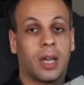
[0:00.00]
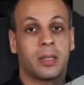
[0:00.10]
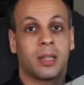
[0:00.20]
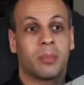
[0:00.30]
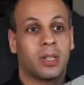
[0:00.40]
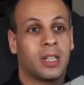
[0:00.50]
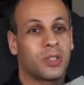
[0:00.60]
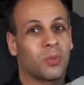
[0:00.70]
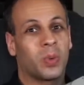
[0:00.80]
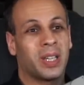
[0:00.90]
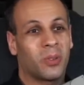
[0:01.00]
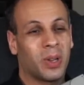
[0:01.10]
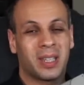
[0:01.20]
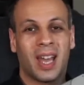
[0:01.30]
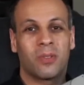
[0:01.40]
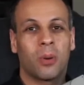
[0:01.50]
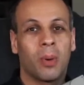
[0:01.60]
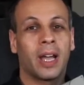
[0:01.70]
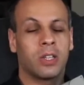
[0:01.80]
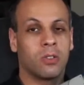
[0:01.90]
And somebody needs to reiterate that and
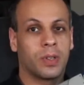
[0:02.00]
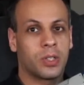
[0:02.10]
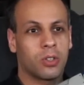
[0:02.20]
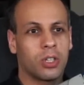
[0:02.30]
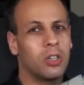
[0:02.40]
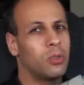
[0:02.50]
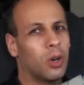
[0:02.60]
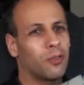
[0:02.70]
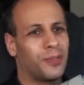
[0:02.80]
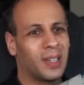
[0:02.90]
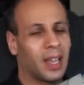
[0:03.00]
remind you of it so you don't feel